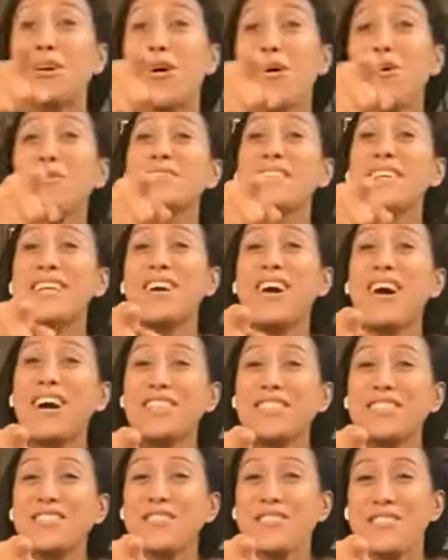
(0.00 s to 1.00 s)
were holding
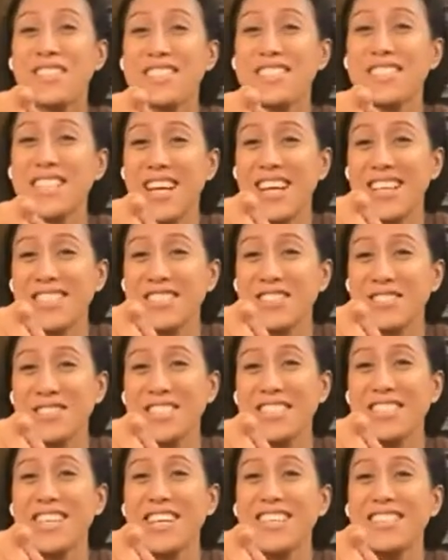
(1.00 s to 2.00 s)
on to the tent so
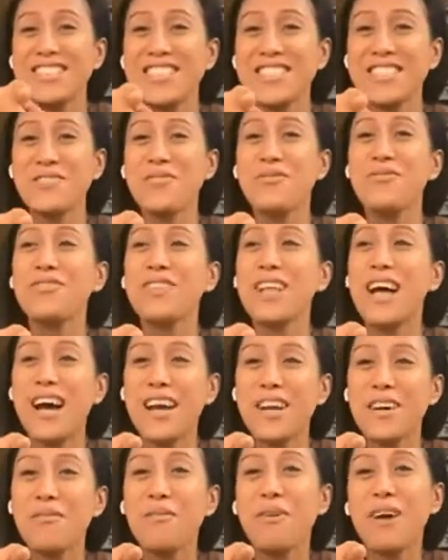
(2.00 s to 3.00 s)
the tent doesn't
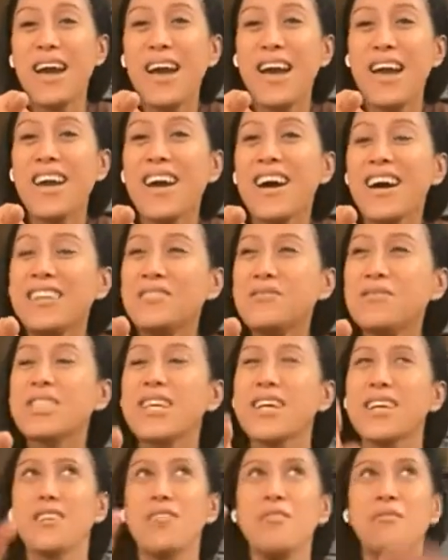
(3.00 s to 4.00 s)
fly away. I was
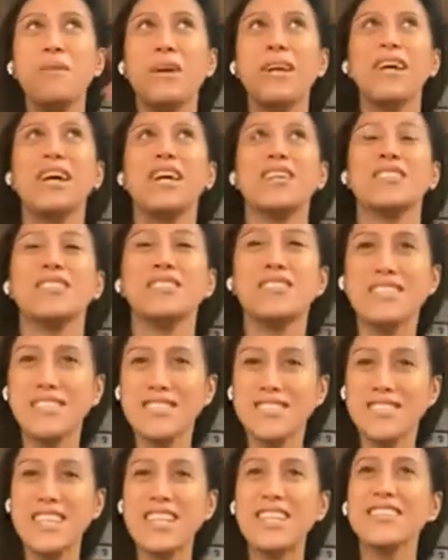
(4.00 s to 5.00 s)
like, oh my gosh, is
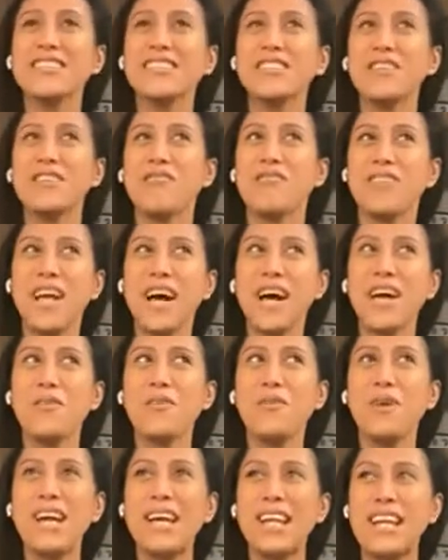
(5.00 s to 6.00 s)
this tent gonna fly
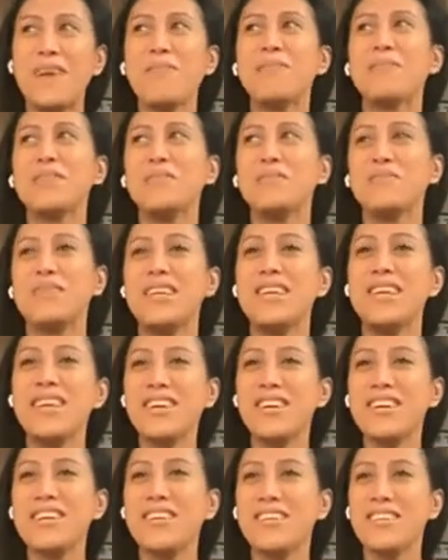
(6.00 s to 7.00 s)
away and I'm gonna be
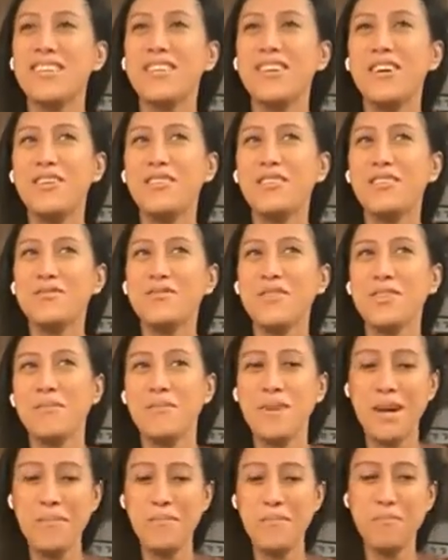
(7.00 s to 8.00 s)
here alone with
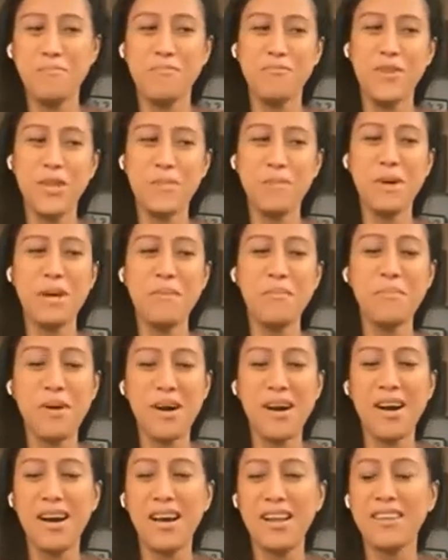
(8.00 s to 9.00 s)
my
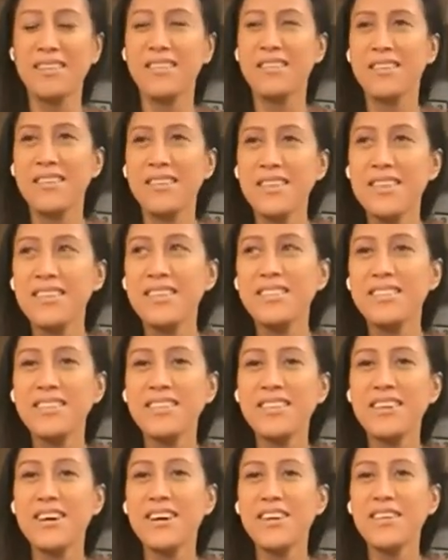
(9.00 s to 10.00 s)
pot,
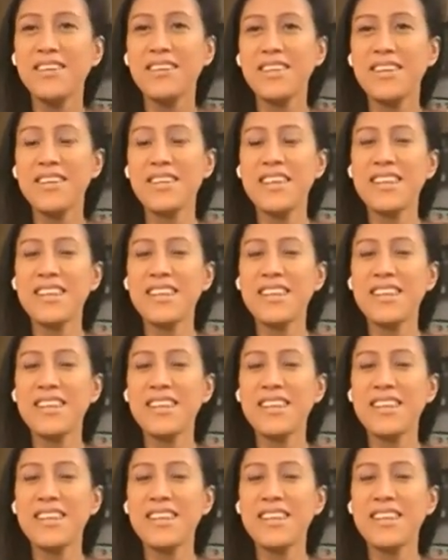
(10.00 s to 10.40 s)
and then